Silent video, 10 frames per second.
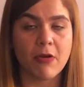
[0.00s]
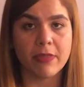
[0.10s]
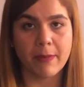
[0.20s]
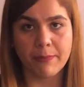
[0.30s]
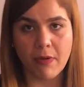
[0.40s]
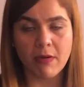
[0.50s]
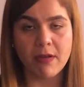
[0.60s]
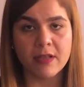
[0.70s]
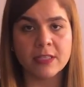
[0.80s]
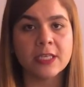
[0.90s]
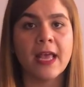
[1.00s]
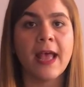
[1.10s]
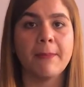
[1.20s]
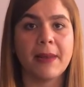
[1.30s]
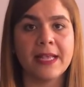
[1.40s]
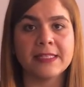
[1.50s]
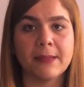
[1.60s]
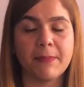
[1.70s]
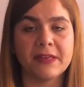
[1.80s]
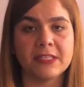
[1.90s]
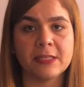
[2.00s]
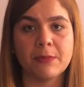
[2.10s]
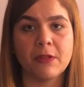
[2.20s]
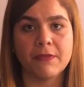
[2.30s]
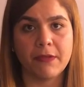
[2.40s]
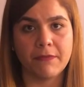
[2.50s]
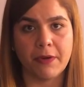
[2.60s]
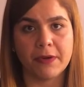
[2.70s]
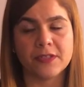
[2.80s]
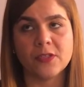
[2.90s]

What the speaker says: or the pronoun plus the participle of the verb.